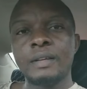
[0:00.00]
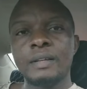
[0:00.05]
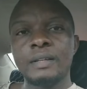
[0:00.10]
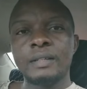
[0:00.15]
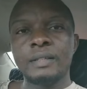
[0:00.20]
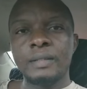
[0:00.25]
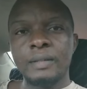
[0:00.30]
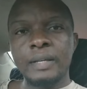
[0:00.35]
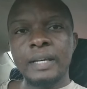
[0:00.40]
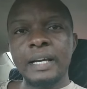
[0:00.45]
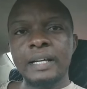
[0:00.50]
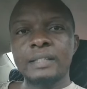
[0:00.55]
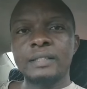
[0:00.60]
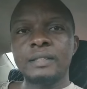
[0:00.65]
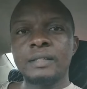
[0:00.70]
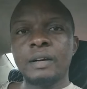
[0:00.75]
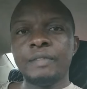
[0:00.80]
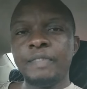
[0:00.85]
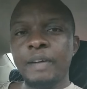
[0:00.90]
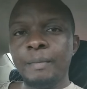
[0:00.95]
You get?
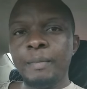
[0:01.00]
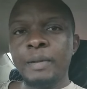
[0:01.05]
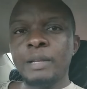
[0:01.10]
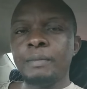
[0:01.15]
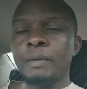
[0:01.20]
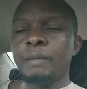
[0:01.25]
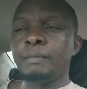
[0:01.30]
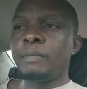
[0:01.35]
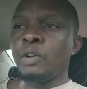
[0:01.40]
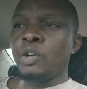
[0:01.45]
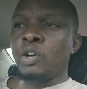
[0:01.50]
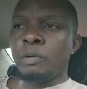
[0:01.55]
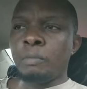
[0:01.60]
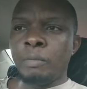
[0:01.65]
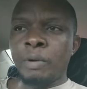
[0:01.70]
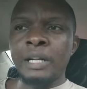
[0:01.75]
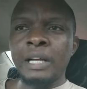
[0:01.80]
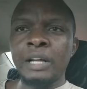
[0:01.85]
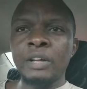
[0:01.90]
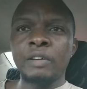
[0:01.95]
Your family member, your
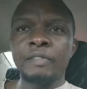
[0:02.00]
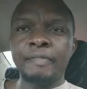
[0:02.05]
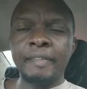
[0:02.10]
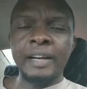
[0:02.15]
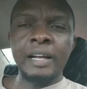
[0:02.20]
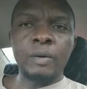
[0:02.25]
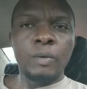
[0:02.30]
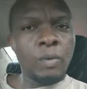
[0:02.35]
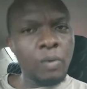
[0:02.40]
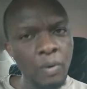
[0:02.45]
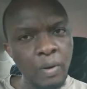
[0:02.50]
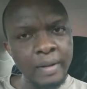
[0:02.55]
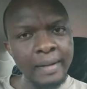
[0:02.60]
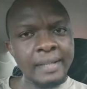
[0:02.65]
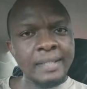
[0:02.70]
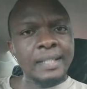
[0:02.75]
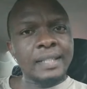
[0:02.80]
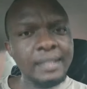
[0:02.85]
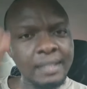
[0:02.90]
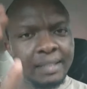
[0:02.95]
mother, your father will call you and
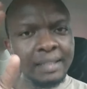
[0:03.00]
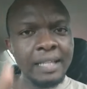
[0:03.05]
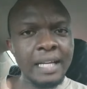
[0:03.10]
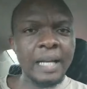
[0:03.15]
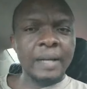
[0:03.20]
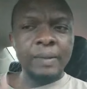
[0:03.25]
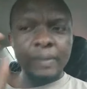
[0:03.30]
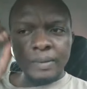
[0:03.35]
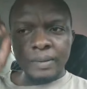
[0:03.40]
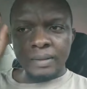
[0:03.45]
say, sit down.